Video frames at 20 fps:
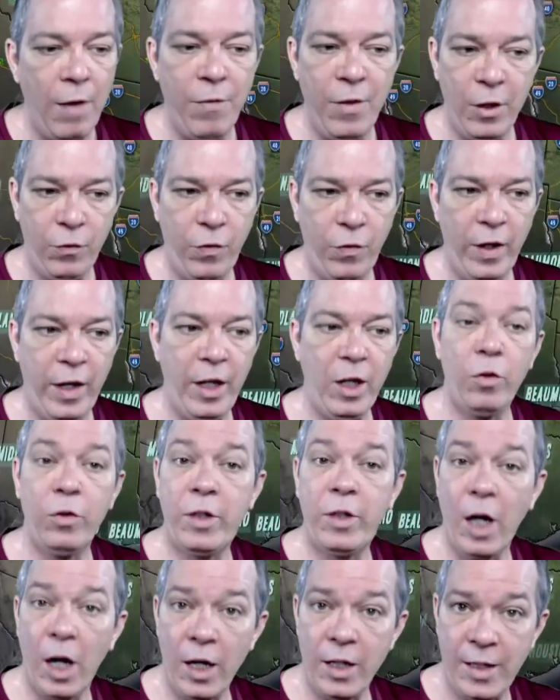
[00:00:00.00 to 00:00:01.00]
this video
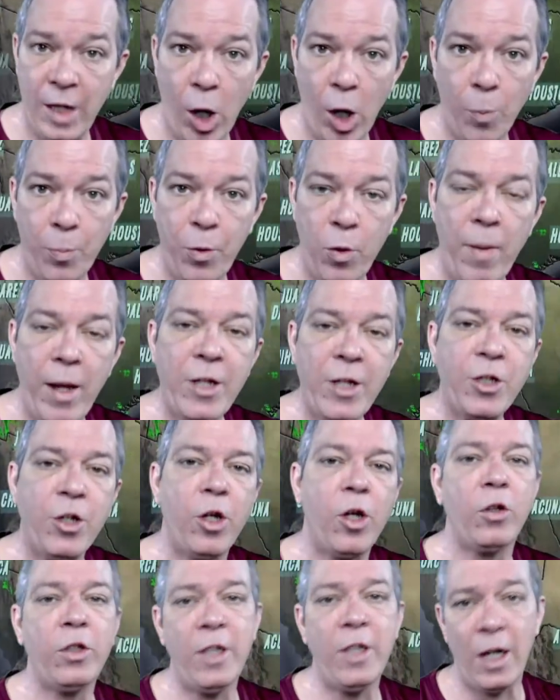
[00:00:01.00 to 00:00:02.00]
does help you, make sure you
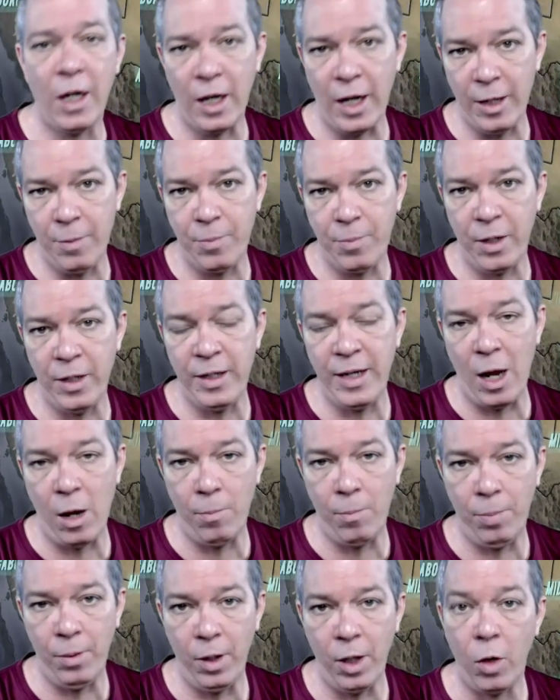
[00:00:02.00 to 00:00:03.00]
go to that like button down
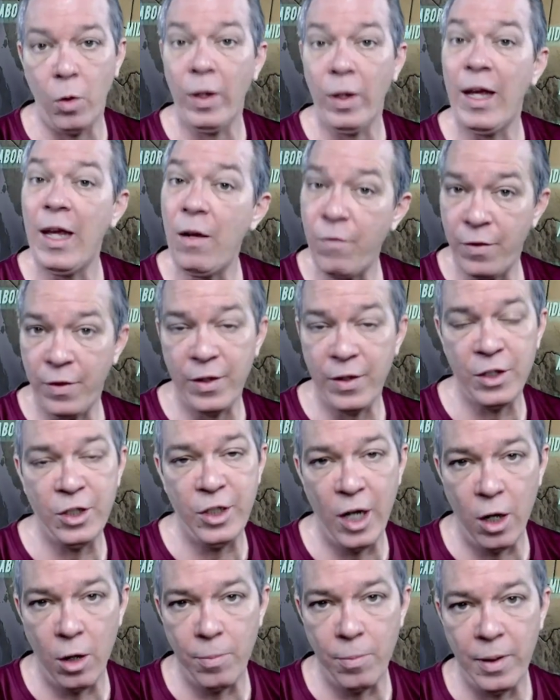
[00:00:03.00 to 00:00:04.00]
below, even the
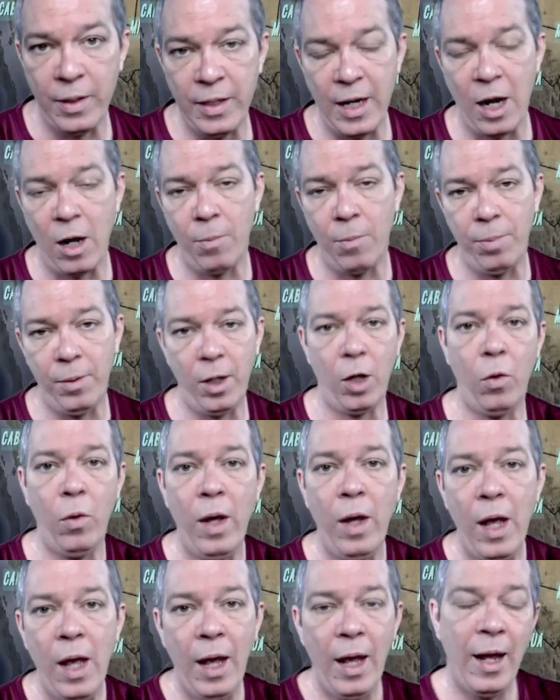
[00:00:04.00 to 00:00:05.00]
share button down below,
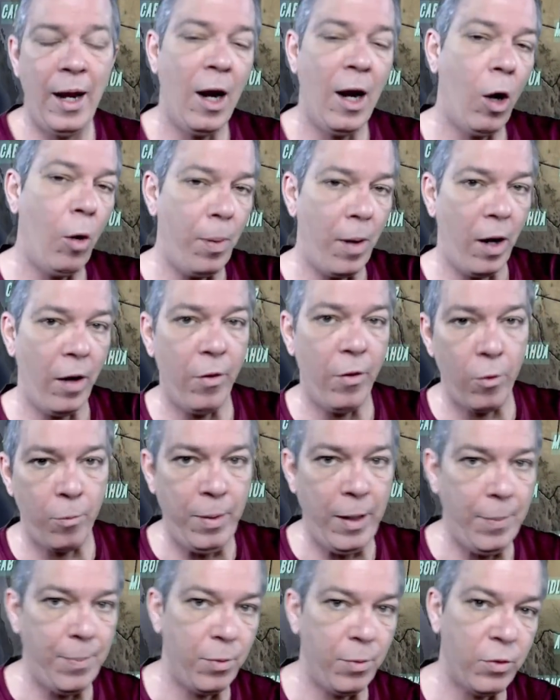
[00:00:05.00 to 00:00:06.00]
and help other
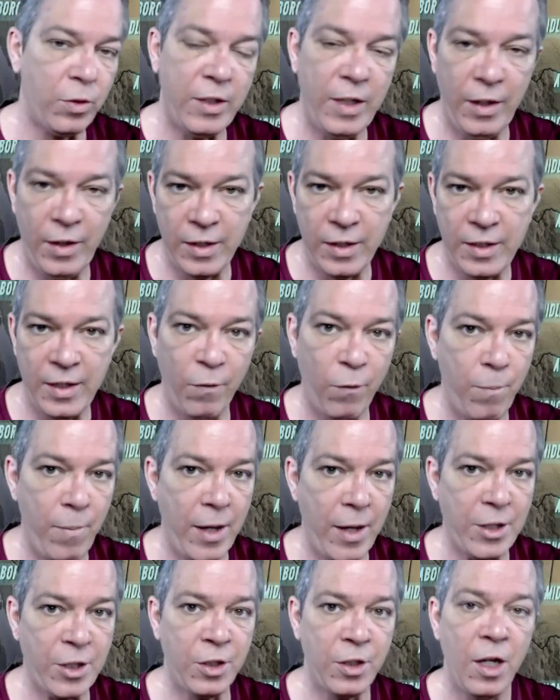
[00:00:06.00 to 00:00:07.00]
people see this
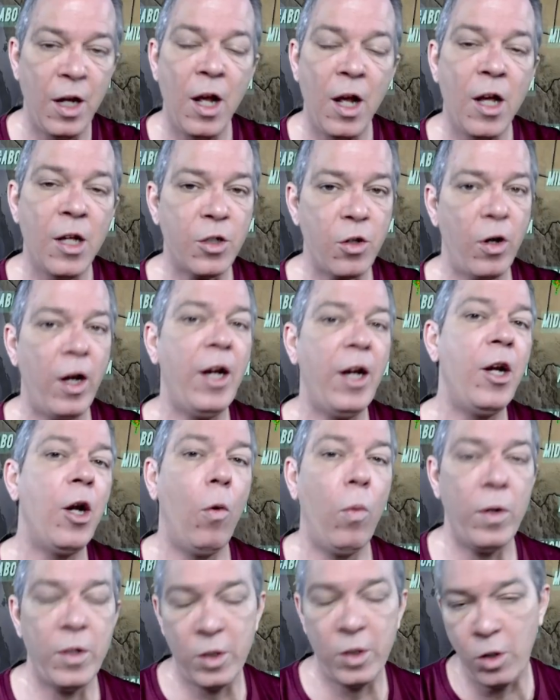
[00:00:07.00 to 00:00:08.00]
information so they know
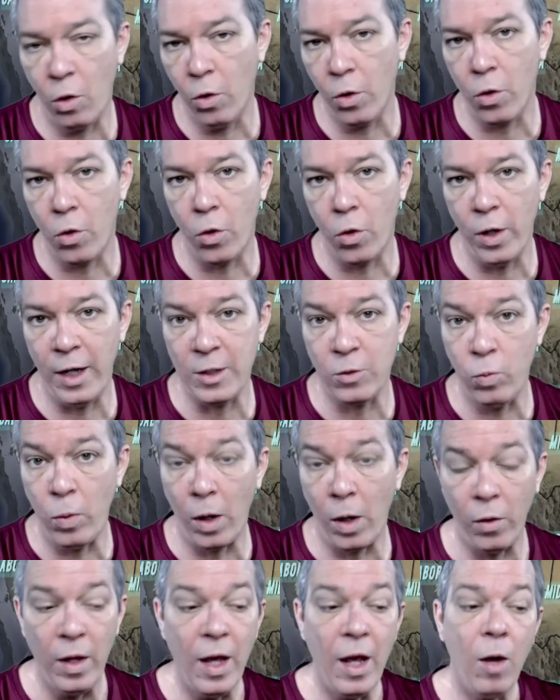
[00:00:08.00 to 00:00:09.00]
what's going on as
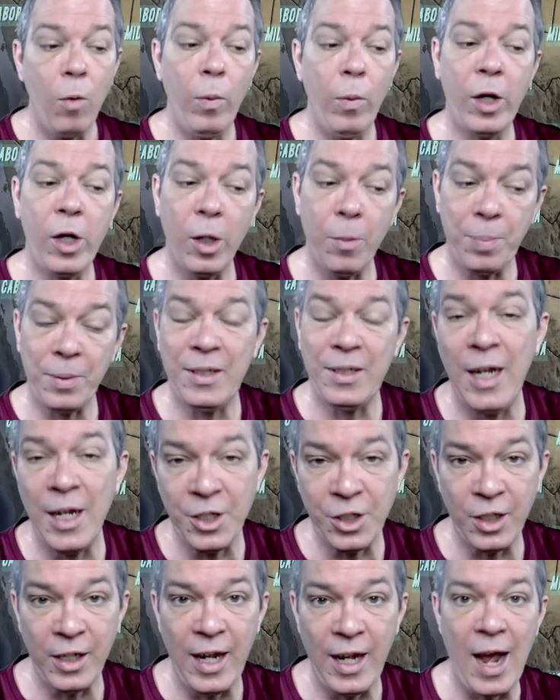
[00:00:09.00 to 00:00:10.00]
well. We could
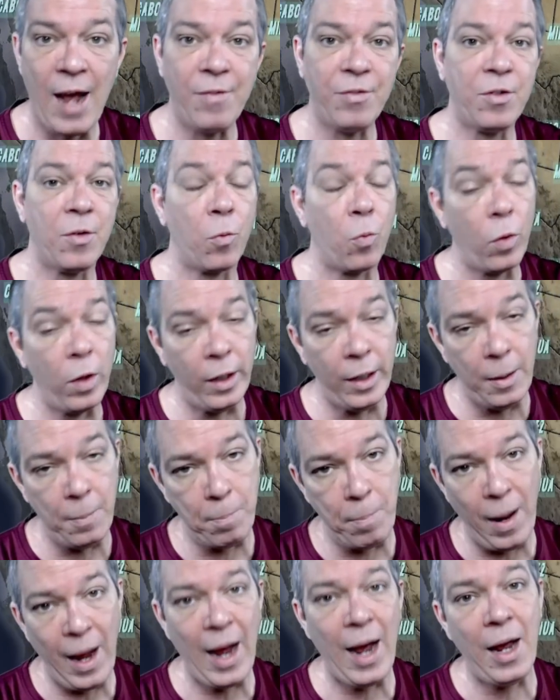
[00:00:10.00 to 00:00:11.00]
potentially have some really
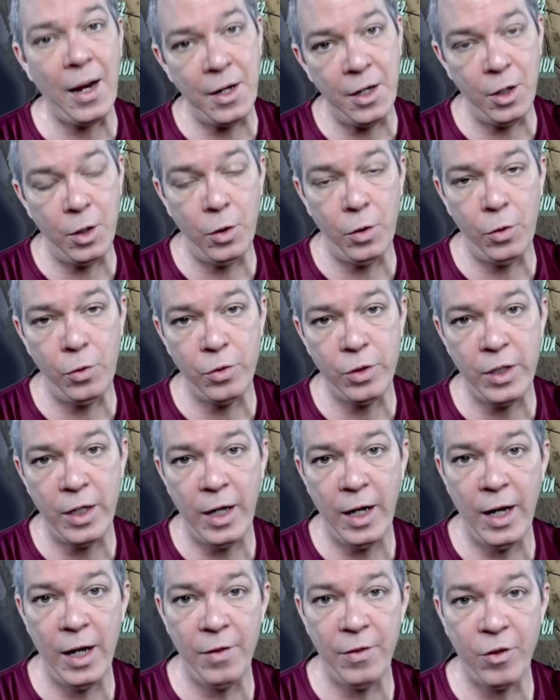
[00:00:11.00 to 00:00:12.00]
bad news
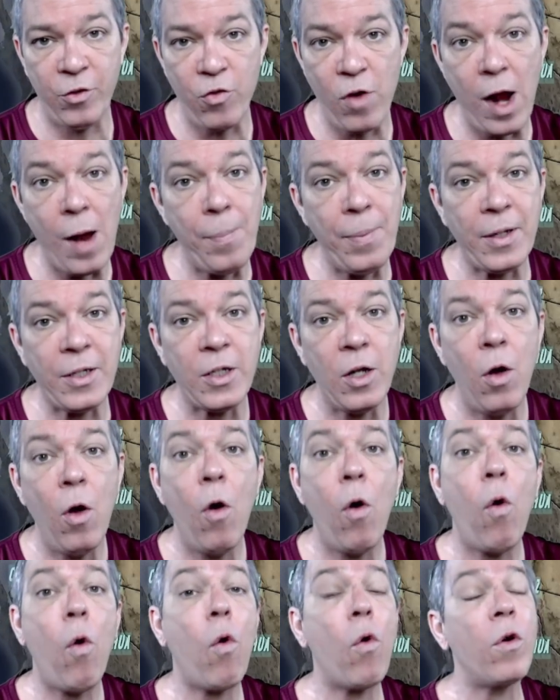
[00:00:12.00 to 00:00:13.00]
in the tropics,
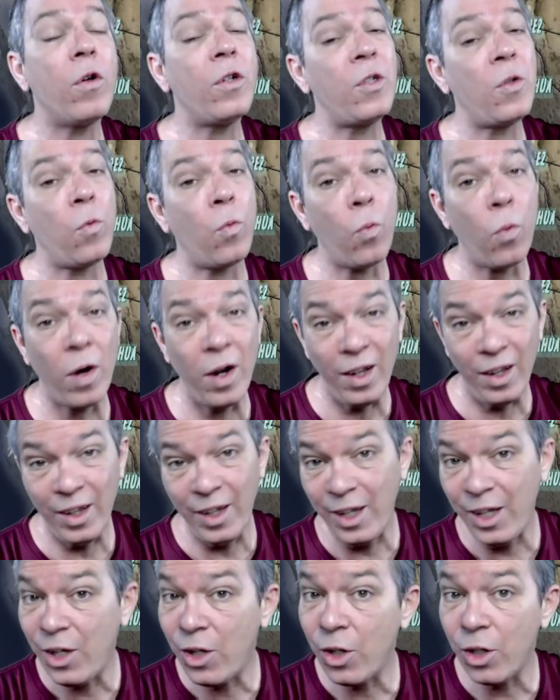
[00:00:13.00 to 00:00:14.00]
or some really
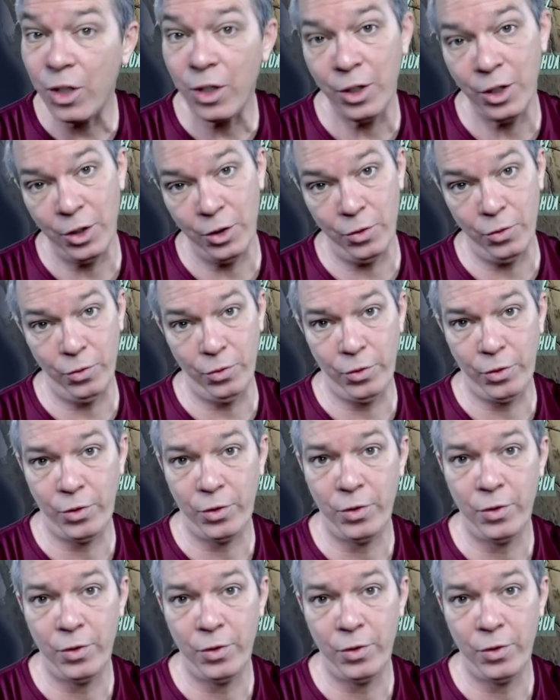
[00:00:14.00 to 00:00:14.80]
good news.